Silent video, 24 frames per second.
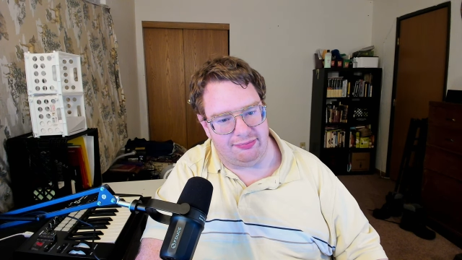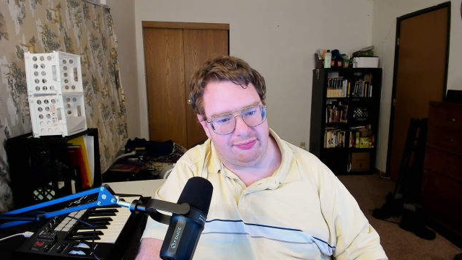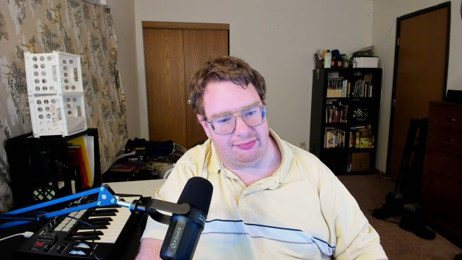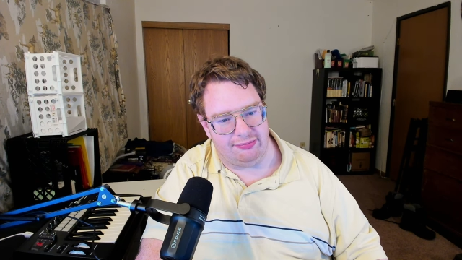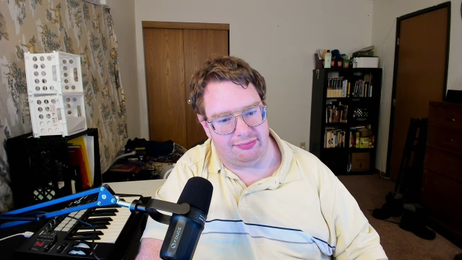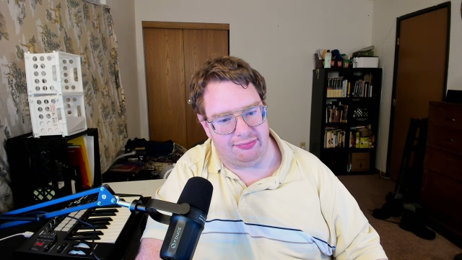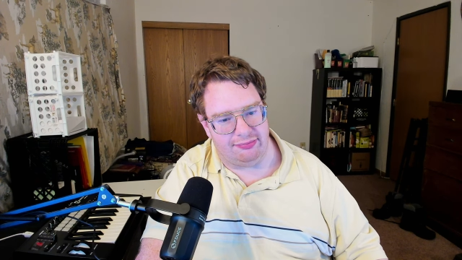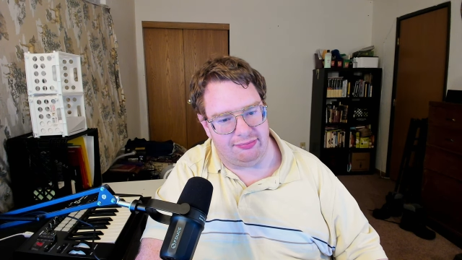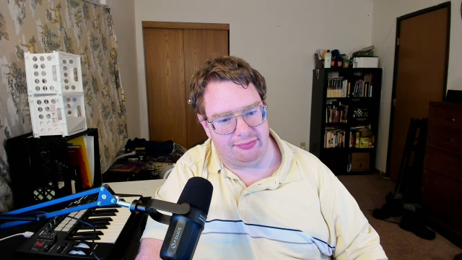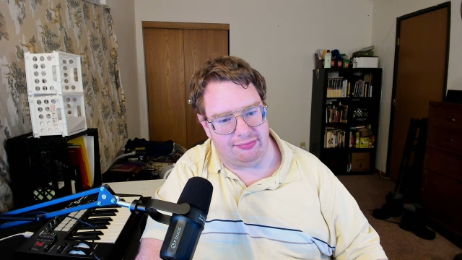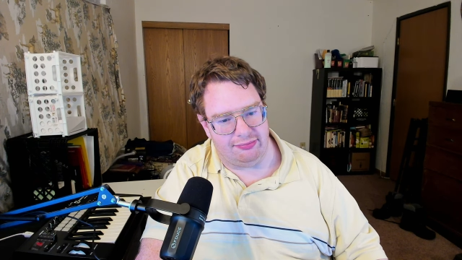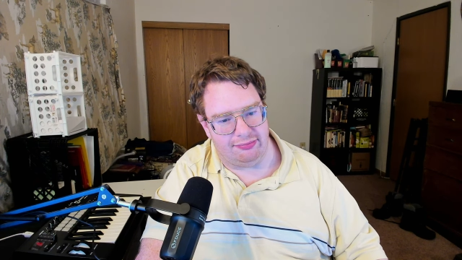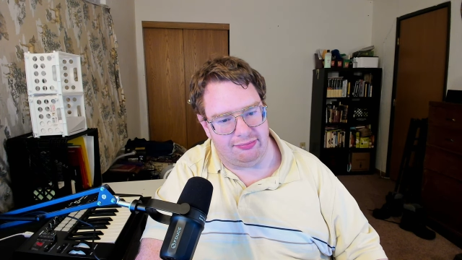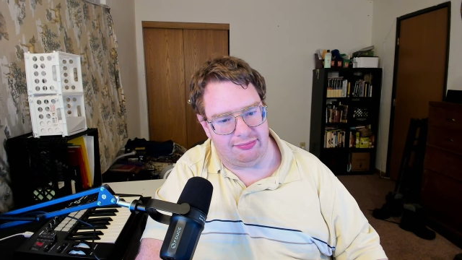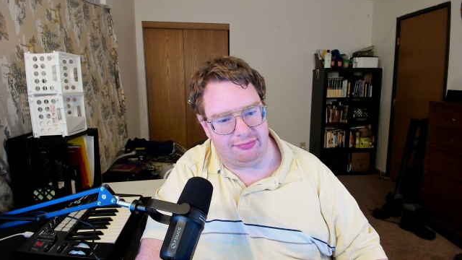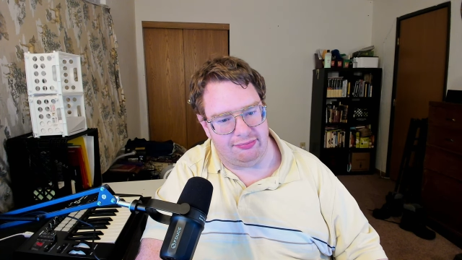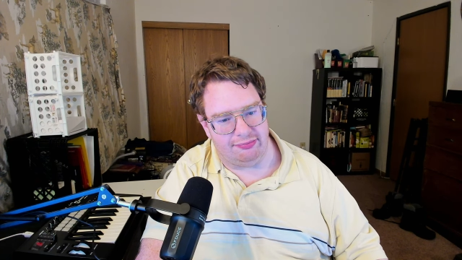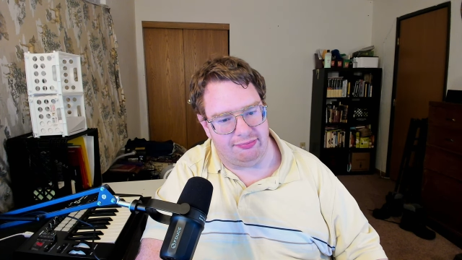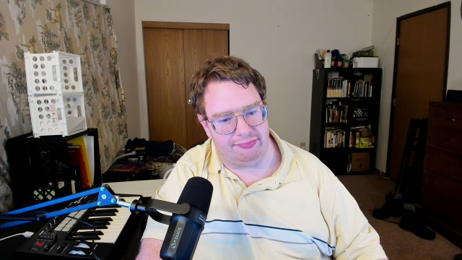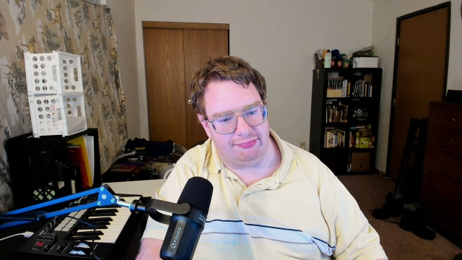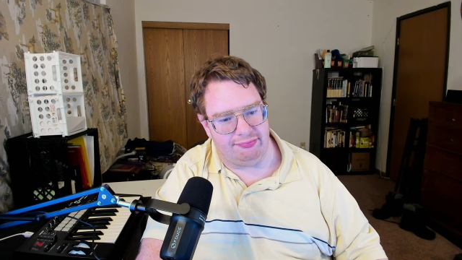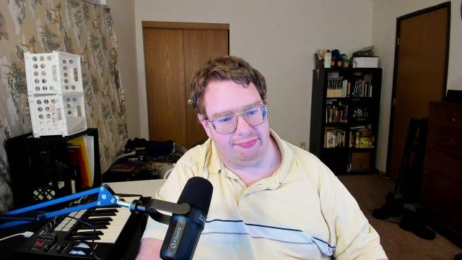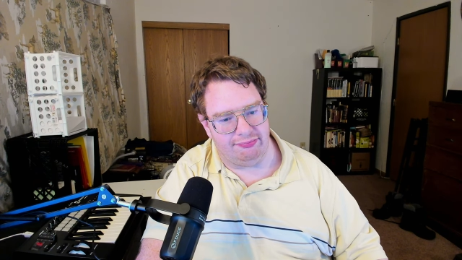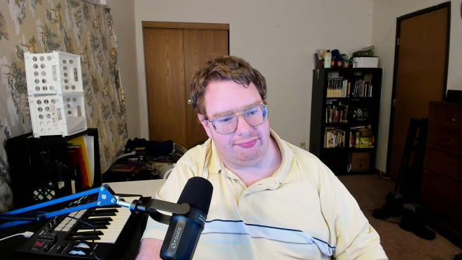
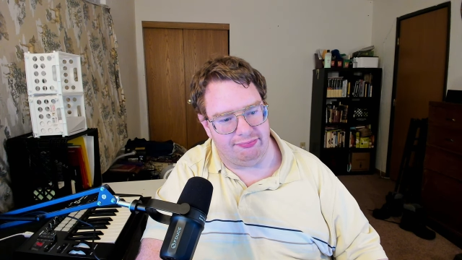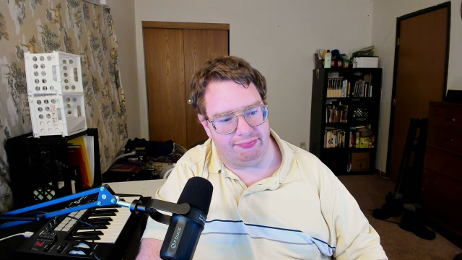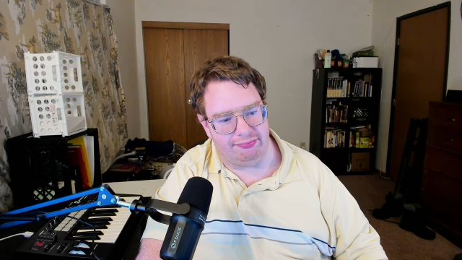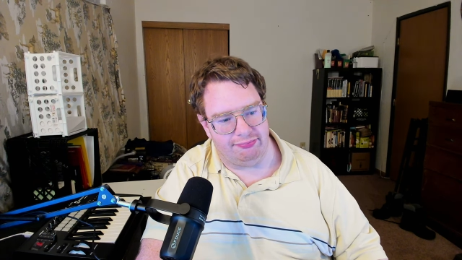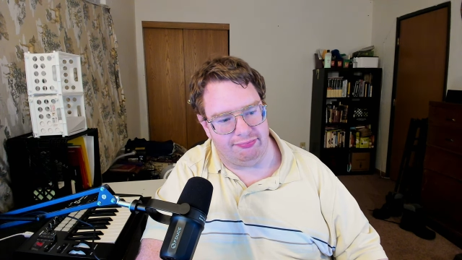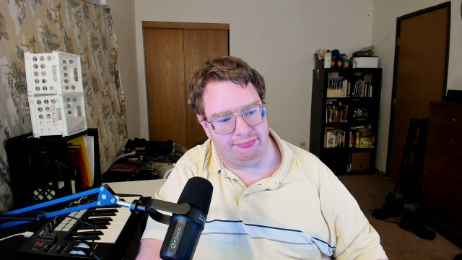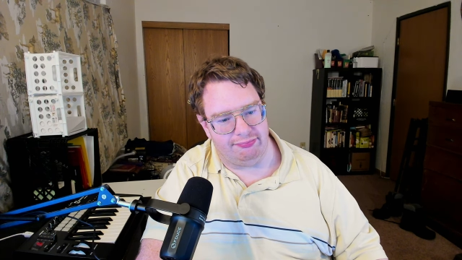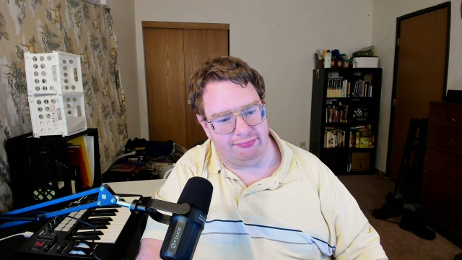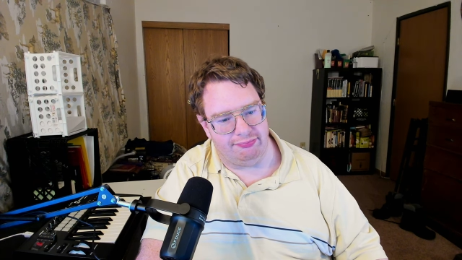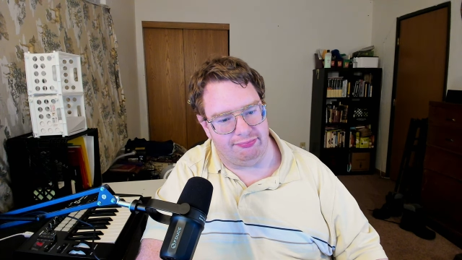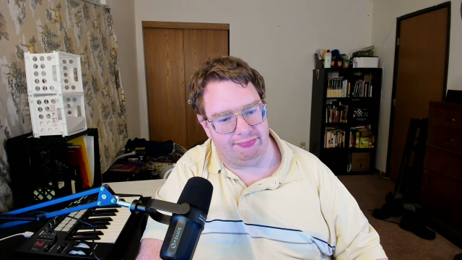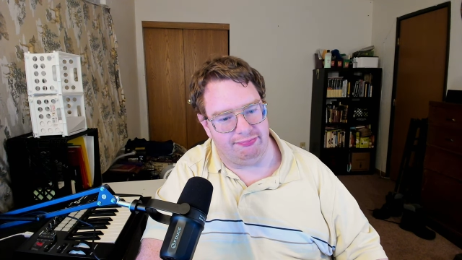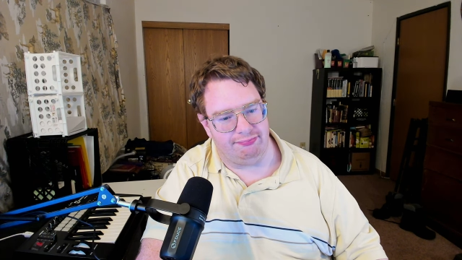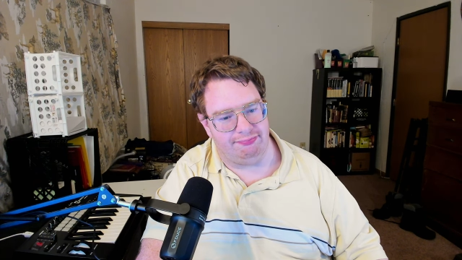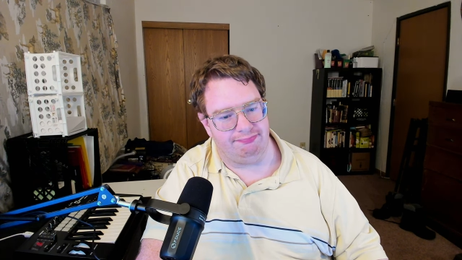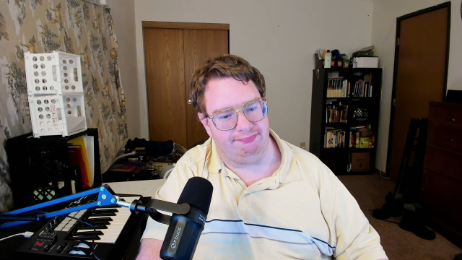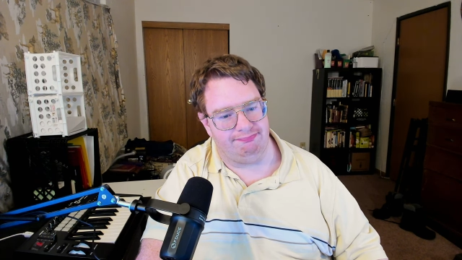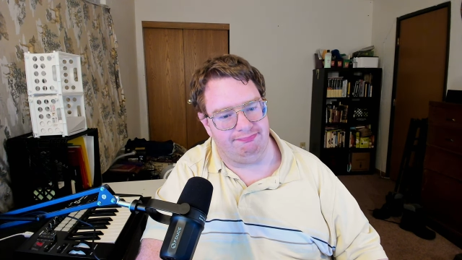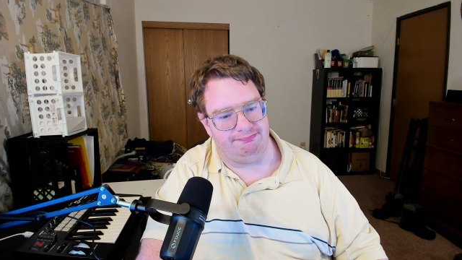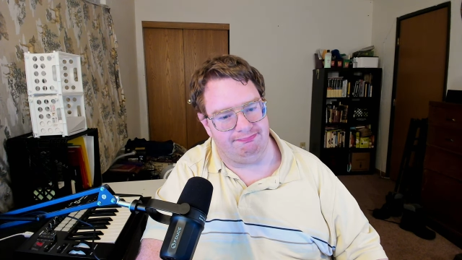Nobody speaks.